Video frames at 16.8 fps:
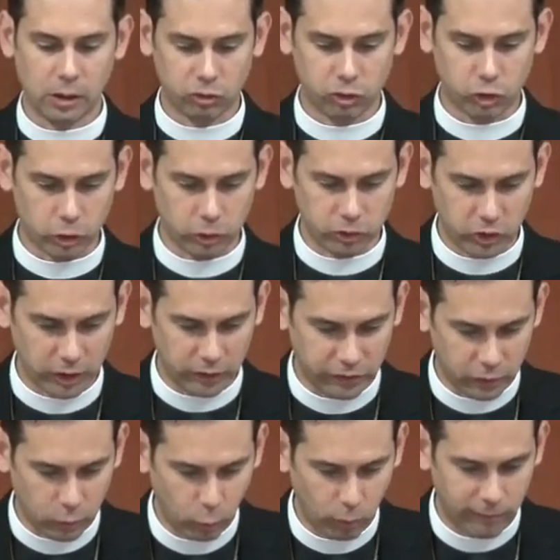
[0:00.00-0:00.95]
church and
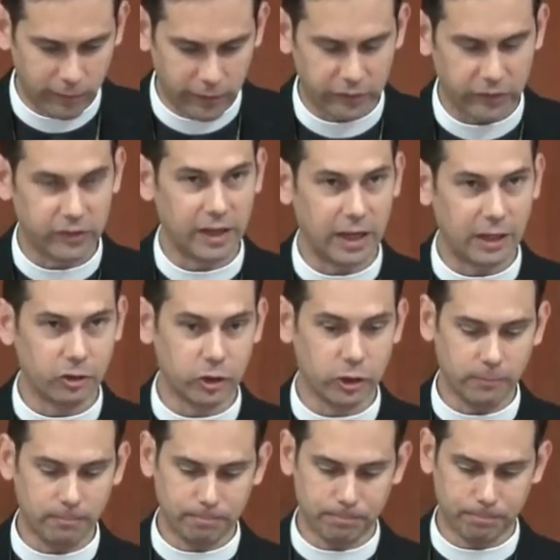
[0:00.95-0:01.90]
school
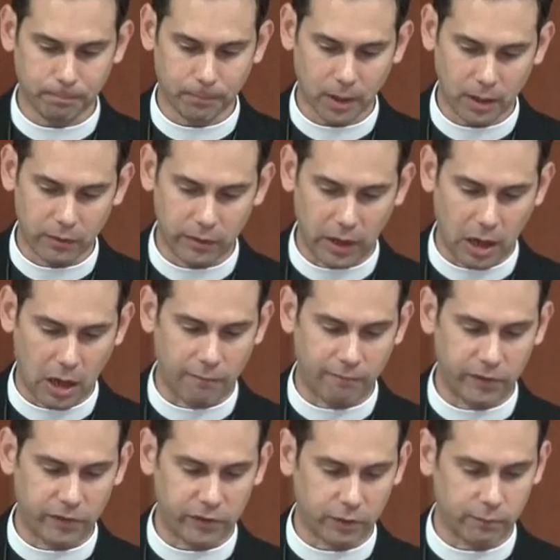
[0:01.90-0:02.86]
visitation, the
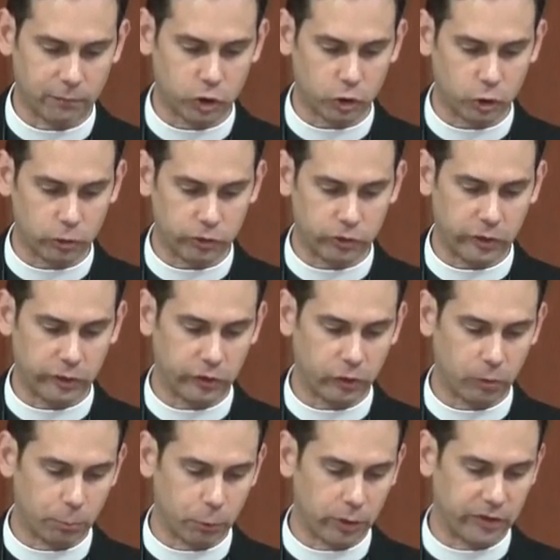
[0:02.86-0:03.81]
office of church
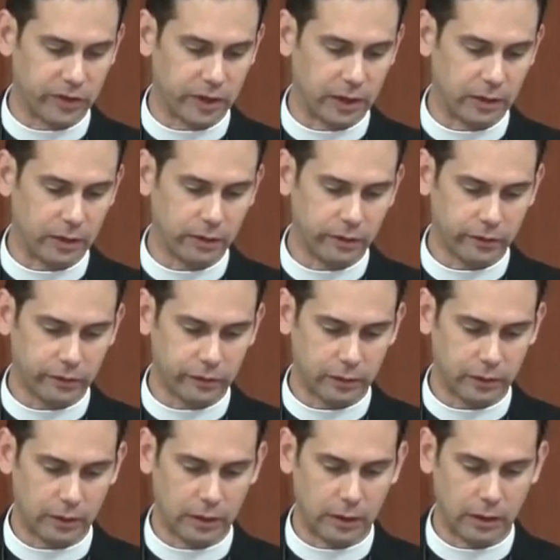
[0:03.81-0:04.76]

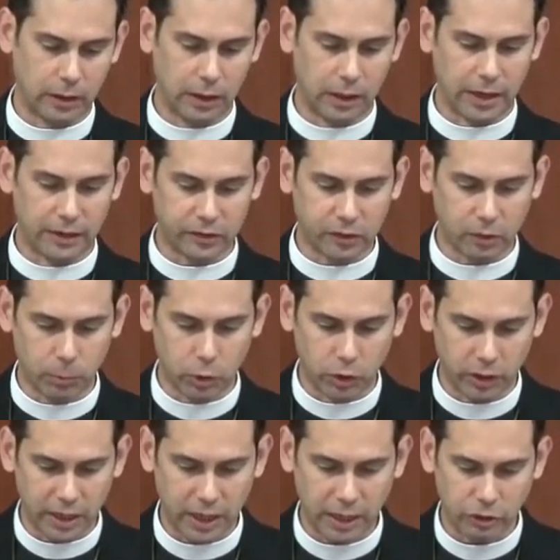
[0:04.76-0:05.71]
superintendents,
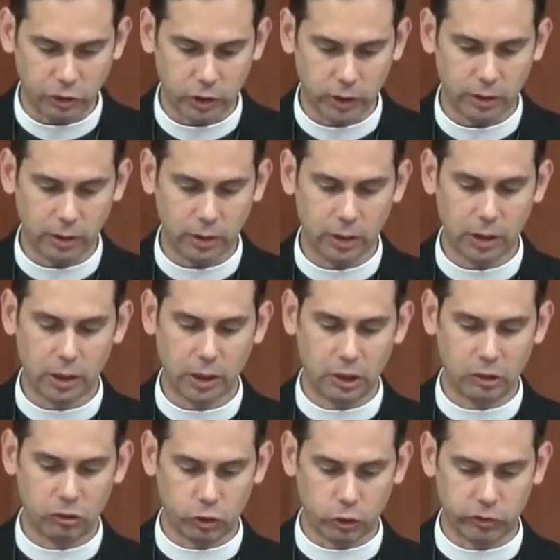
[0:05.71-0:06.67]
excommunication,
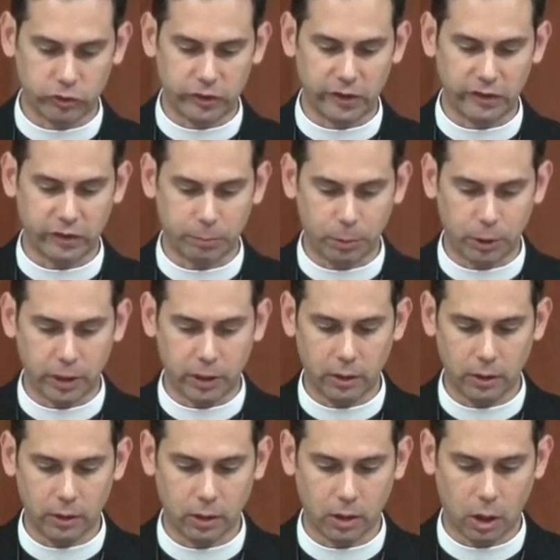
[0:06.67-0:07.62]
church
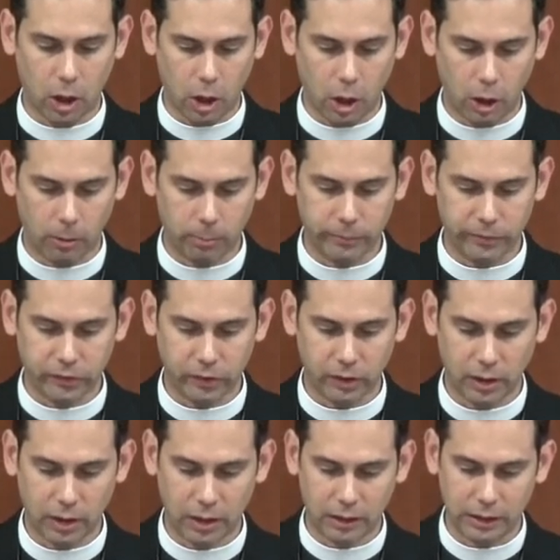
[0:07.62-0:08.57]
discipline,
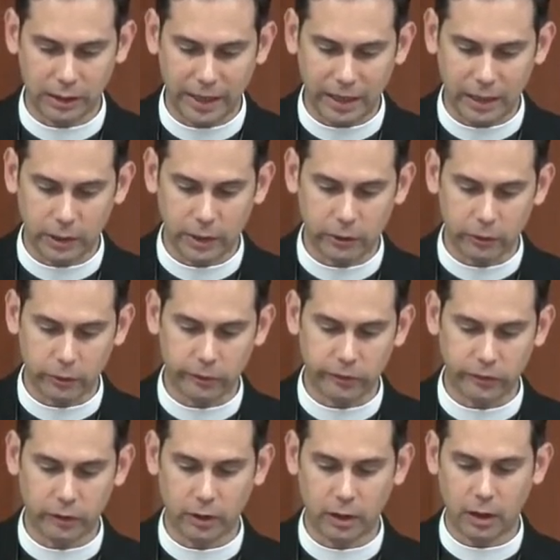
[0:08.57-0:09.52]
alms, lay
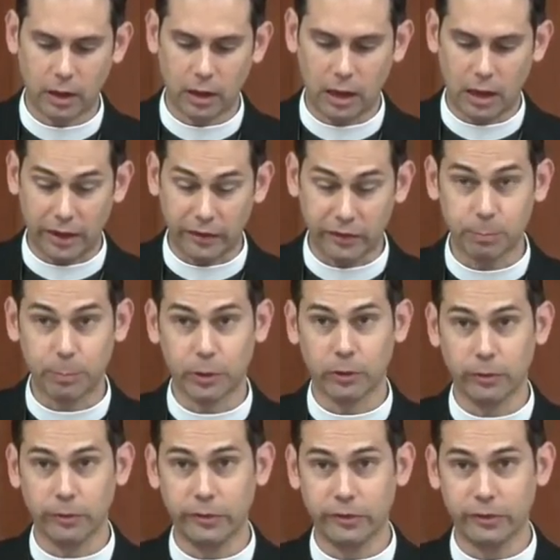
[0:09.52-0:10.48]
leaders,
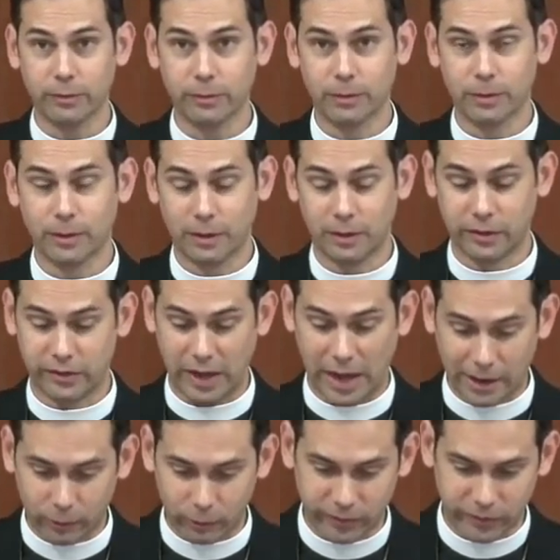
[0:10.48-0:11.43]
hospitals,
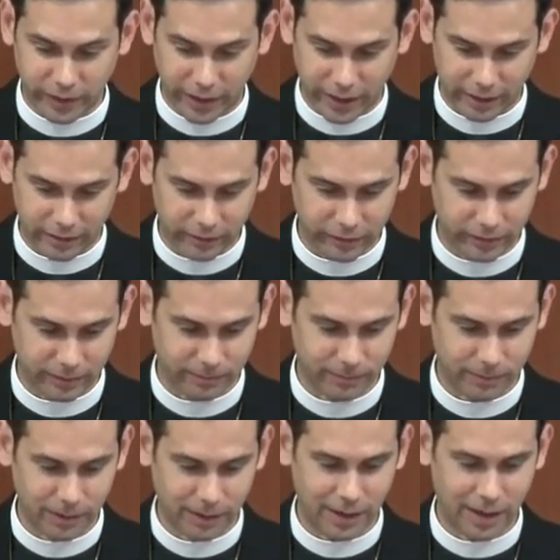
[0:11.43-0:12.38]
sacristans,
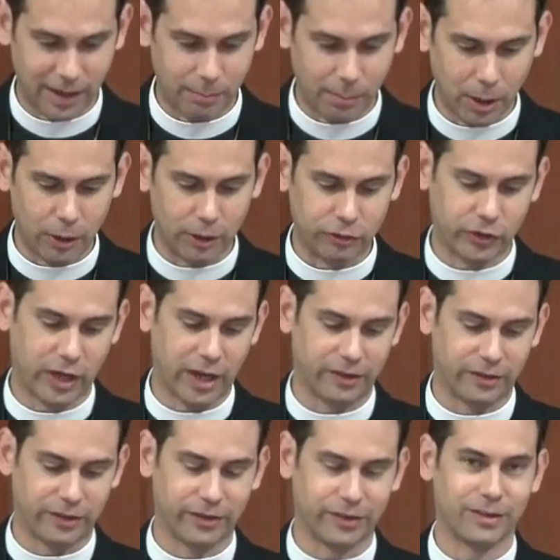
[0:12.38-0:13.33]
and marriage
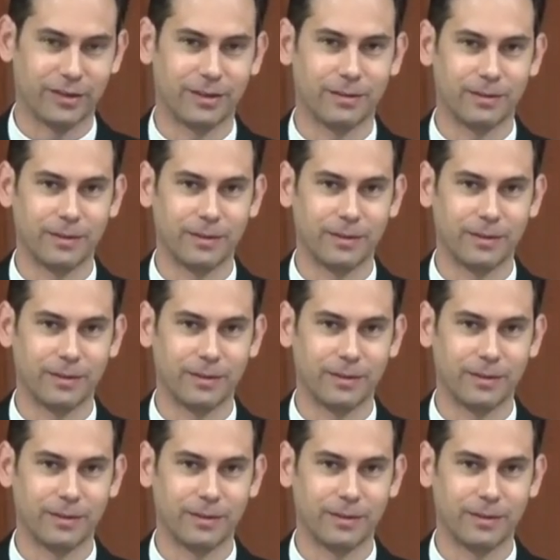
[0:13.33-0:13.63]
cases.